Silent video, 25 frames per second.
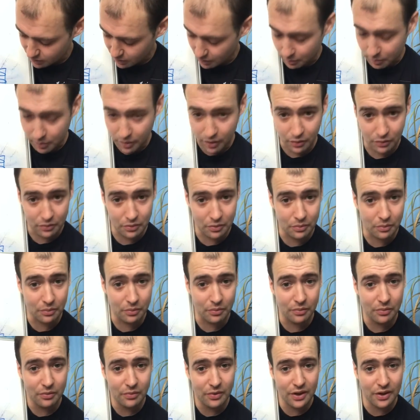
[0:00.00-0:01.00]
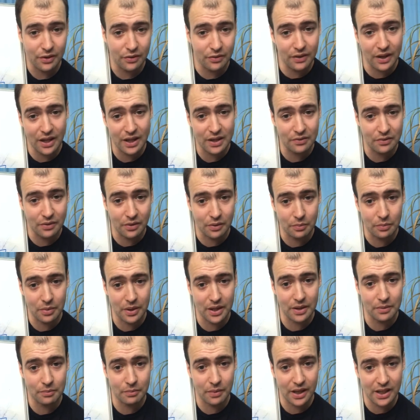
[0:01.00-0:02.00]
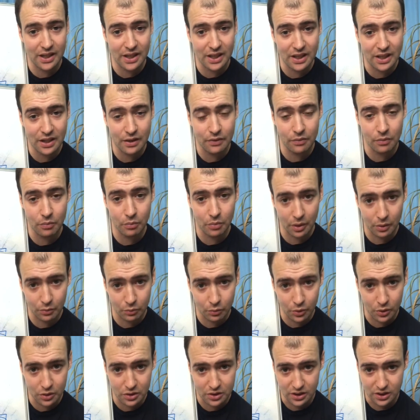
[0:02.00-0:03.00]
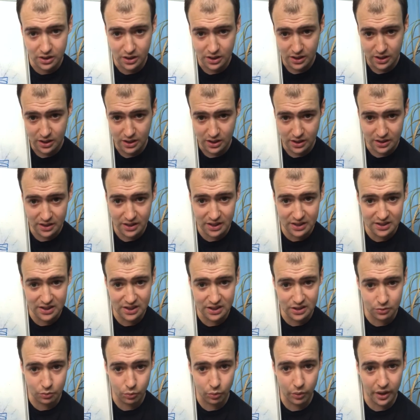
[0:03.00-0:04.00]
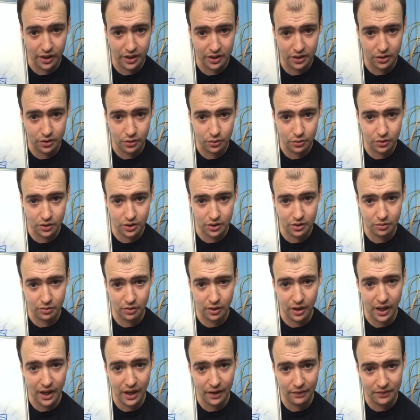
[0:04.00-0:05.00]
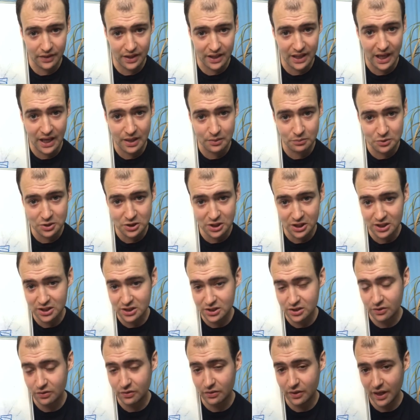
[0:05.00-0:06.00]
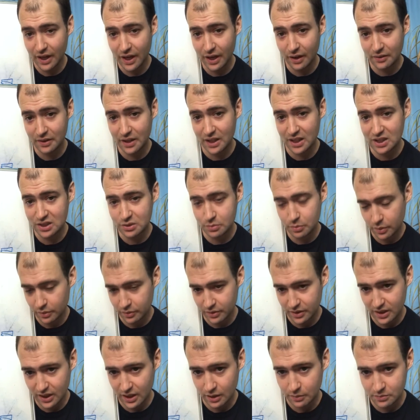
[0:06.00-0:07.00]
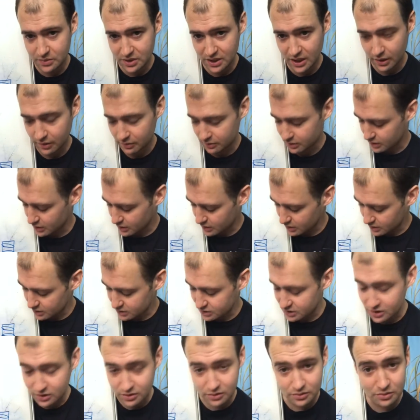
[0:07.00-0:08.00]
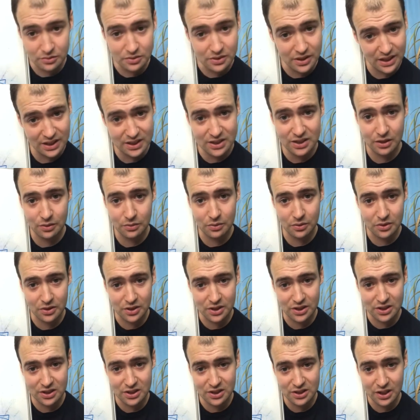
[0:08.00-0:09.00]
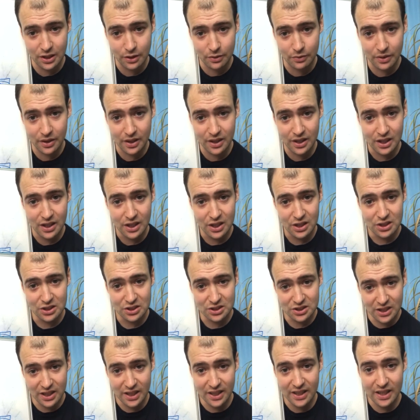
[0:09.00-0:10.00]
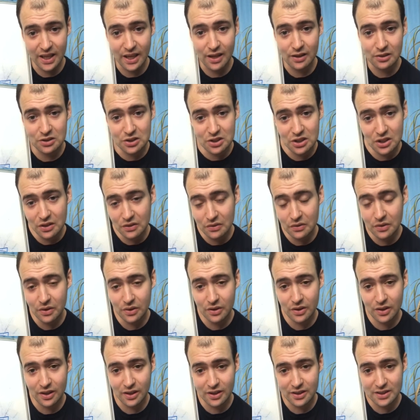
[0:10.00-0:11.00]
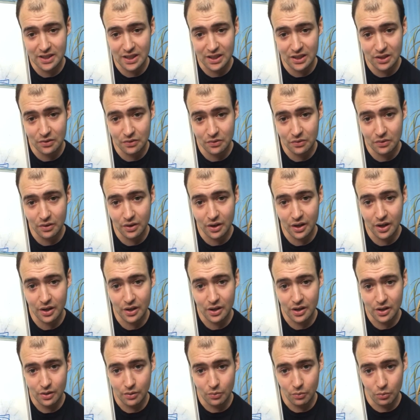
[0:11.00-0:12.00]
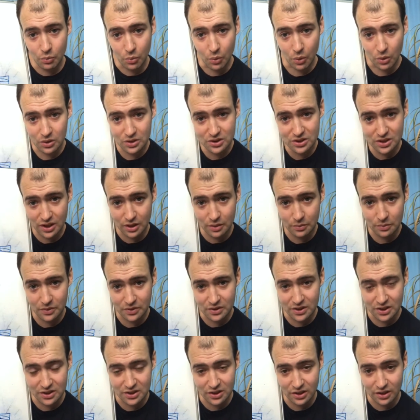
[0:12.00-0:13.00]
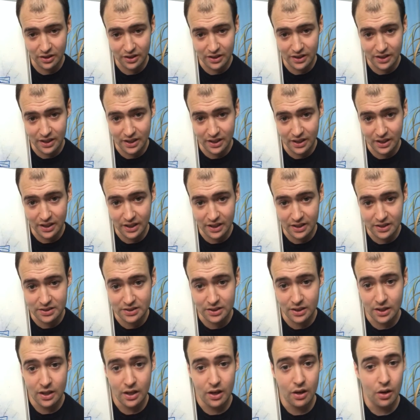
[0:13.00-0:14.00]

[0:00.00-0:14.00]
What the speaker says: apart from the flavour being mainly given by wood, this is where you're going to have the game changer for how that spirit comes out. So next time you're in the distillery, check out, see if you can identify what type of design it is.